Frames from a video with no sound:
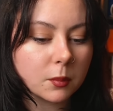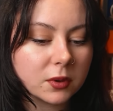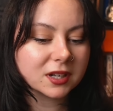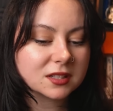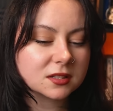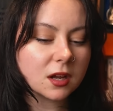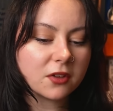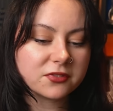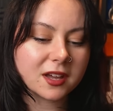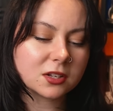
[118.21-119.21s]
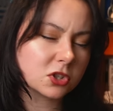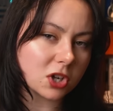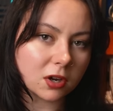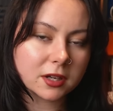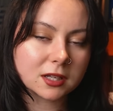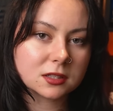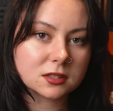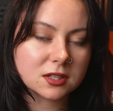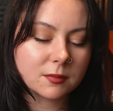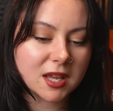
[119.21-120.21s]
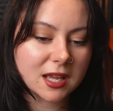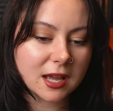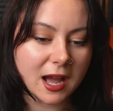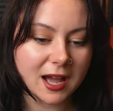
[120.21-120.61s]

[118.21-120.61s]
but it's not that shocking to me.